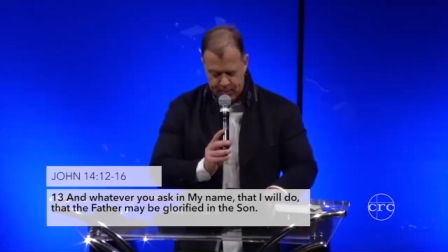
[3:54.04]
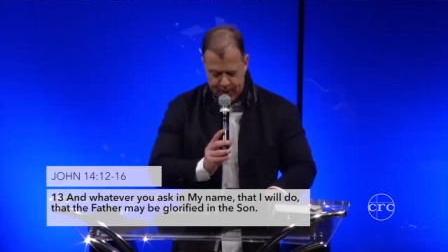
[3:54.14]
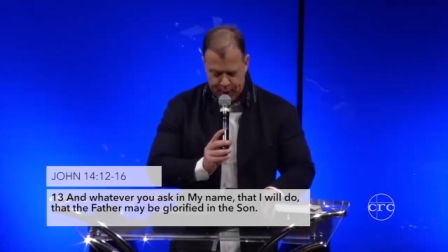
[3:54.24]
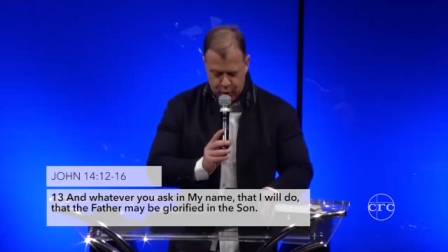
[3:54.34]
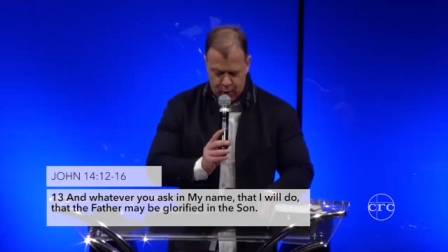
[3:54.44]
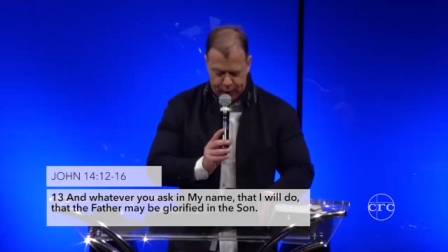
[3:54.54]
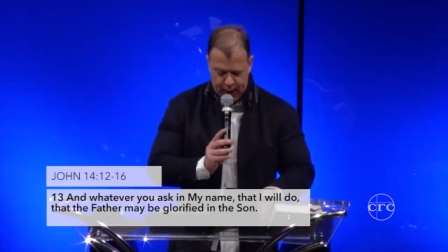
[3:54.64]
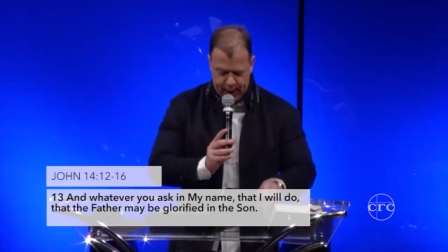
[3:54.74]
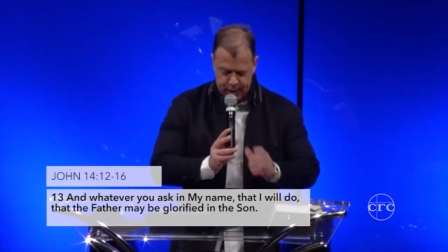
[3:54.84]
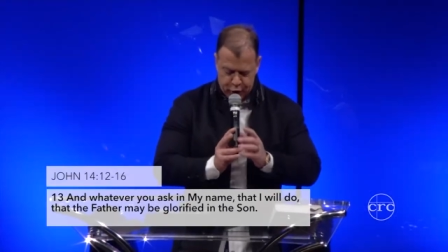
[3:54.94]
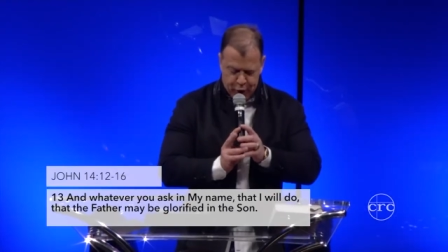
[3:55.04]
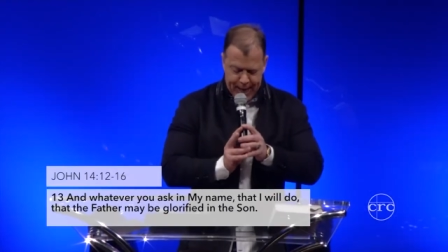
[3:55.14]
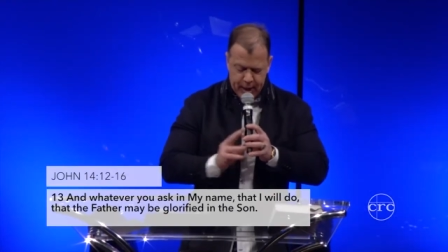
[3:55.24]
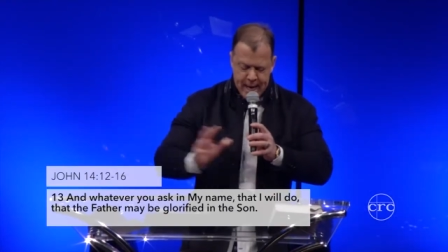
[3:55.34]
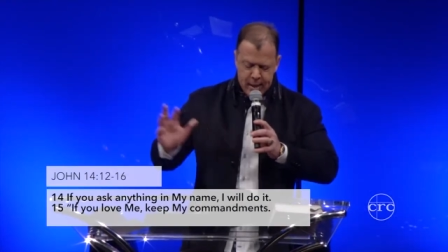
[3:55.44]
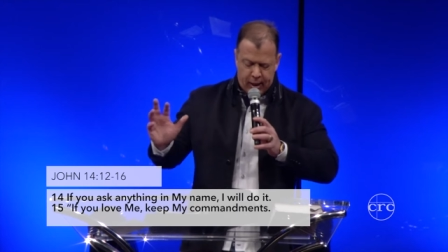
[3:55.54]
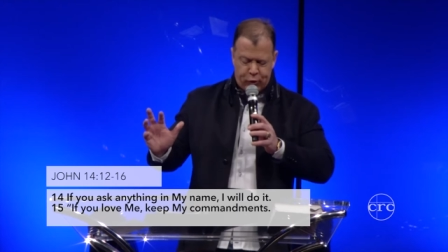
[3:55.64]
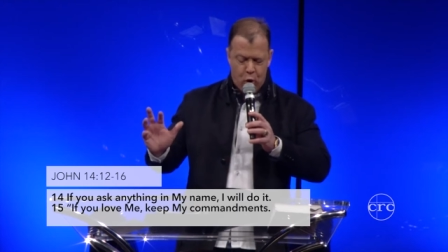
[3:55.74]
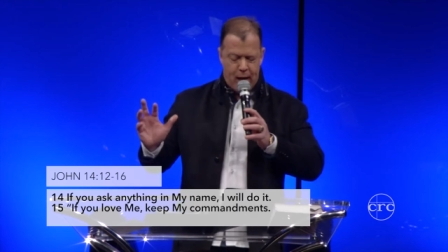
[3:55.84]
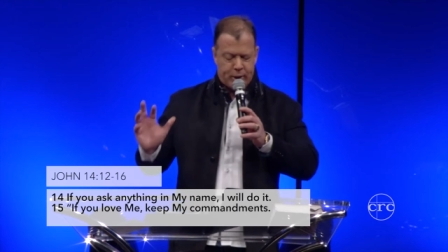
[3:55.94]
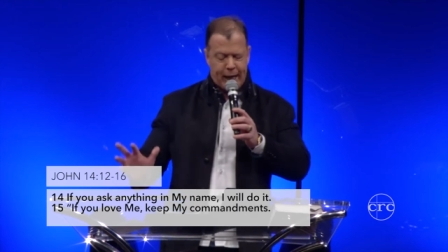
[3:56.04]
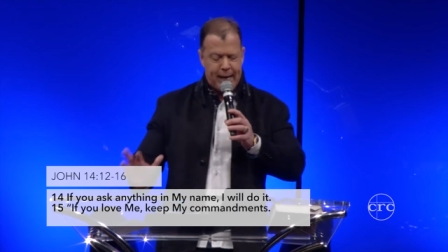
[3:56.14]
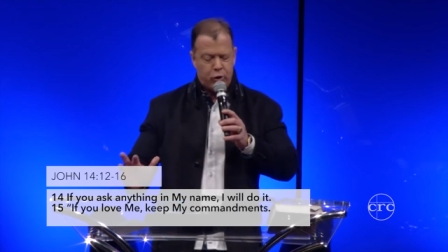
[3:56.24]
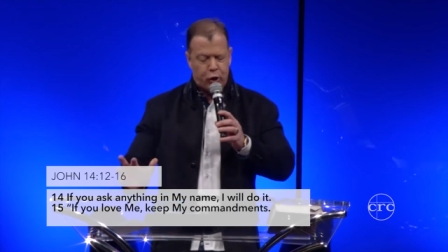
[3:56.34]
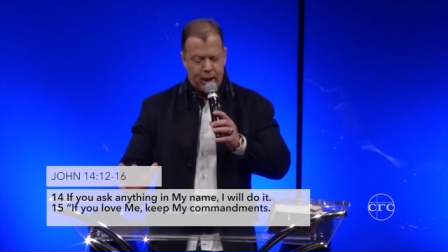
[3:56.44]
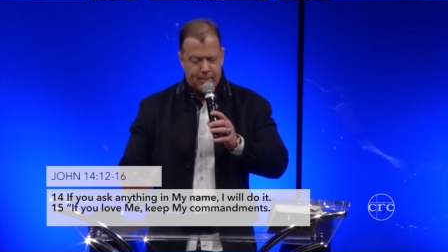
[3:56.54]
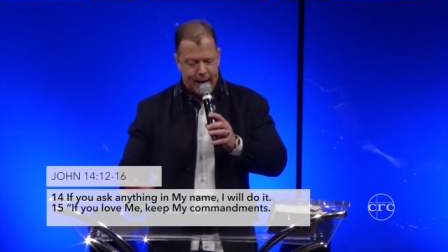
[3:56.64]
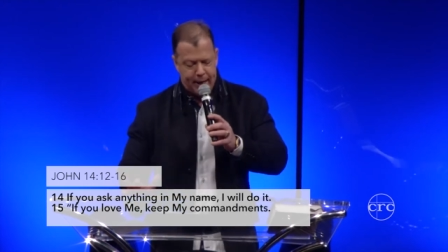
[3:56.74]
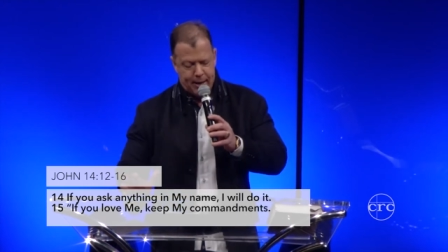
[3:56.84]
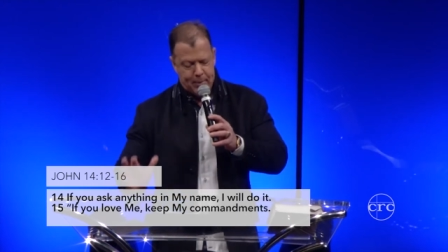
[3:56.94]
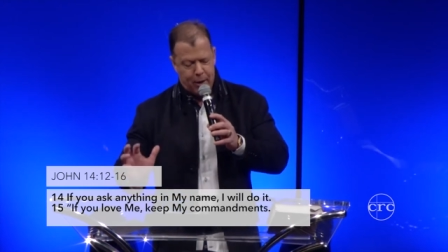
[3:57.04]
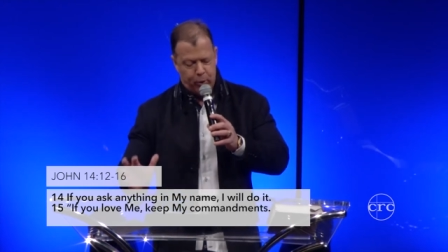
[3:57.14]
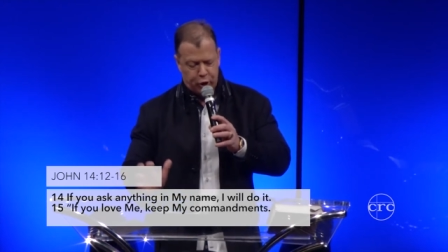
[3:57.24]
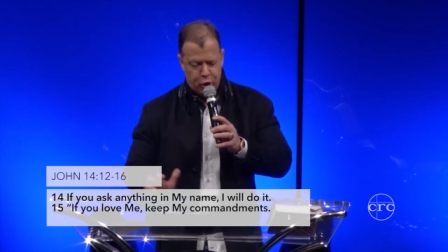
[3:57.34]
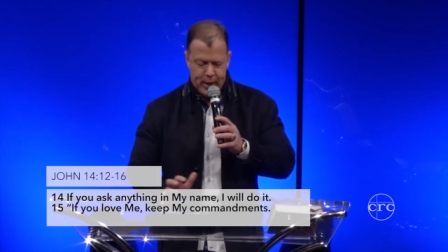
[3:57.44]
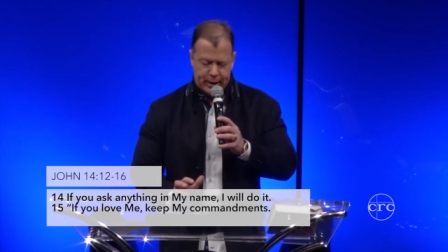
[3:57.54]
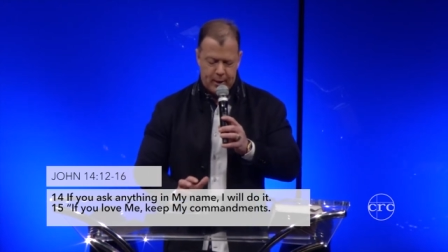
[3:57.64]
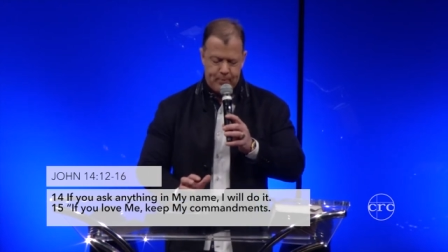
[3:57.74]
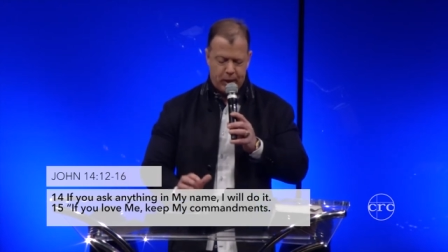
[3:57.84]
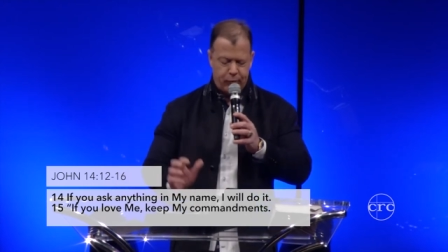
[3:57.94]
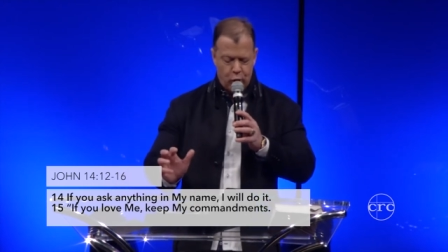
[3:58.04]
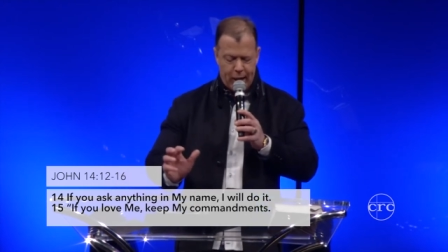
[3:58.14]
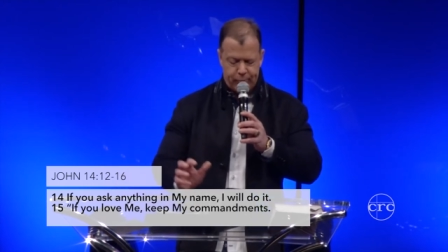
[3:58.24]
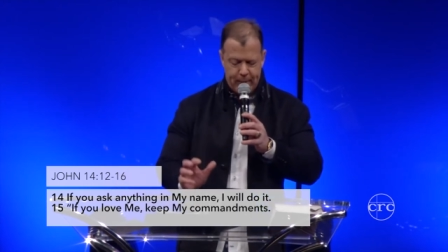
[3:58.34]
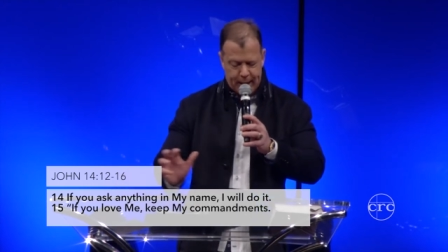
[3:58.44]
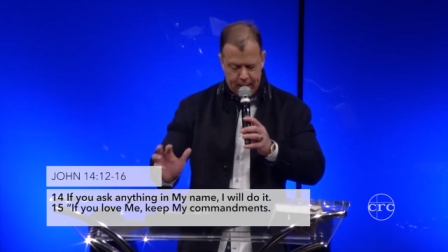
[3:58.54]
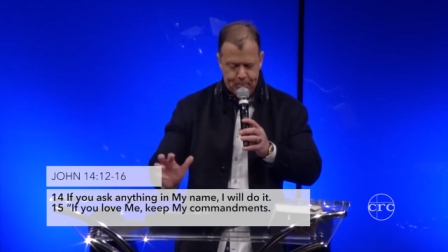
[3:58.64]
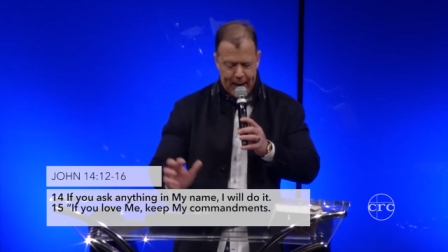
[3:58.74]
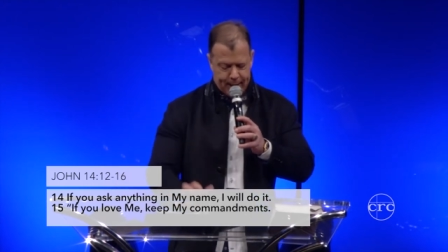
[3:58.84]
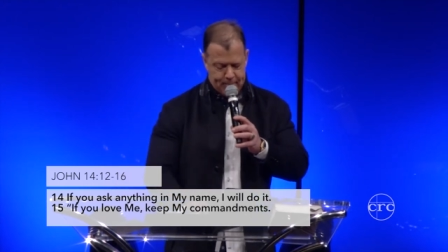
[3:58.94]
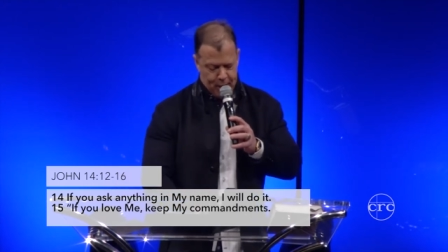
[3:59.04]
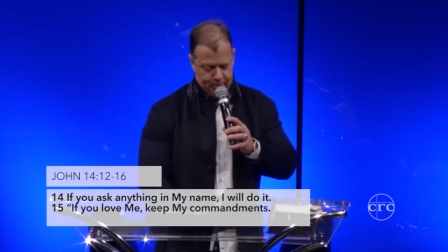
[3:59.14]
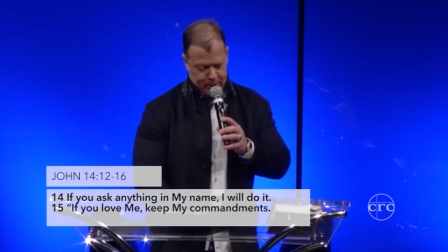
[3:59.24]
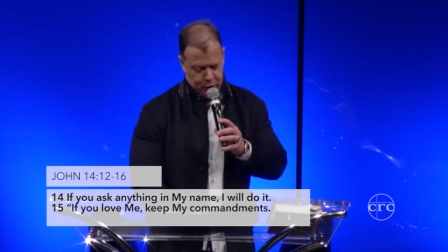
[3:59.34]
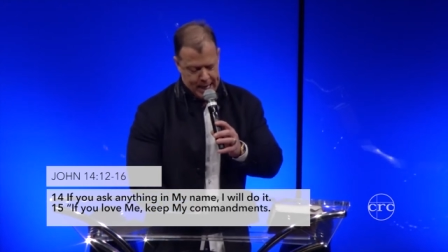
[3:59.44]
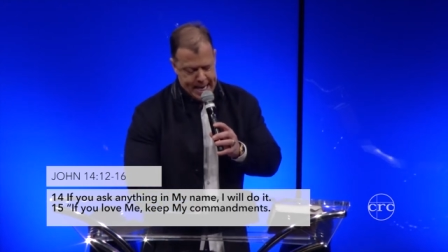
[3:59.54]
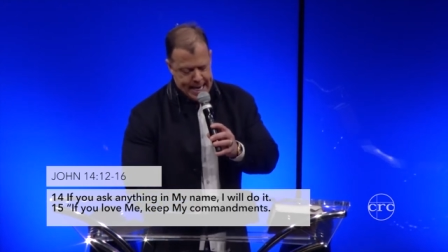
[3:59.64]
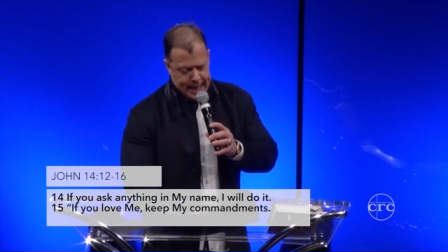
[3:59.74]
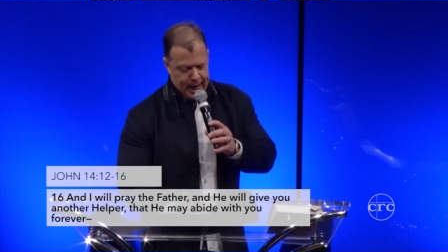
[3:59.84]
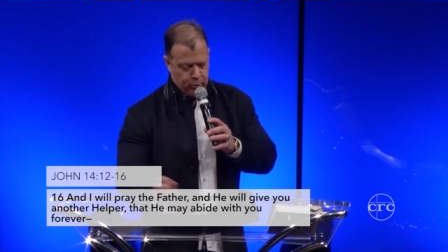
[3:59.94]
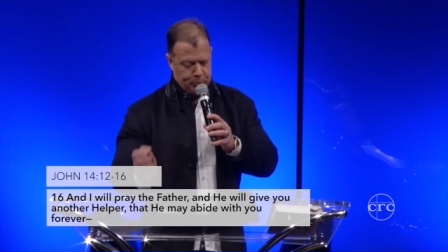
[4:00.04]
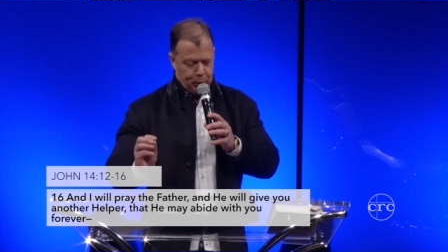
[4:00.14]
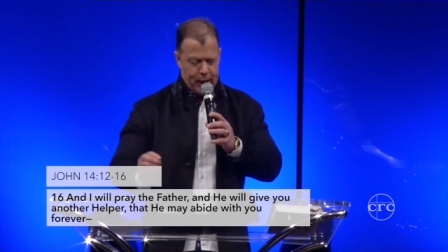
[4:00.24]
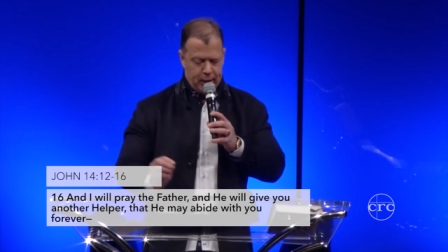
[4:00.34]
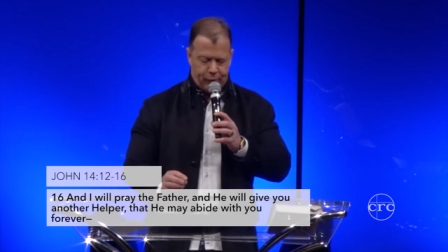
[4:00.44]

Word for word: may be glorified in the Son. If you ask anything in my name, I will do it. If you love me, keep my commandments. And I will pray the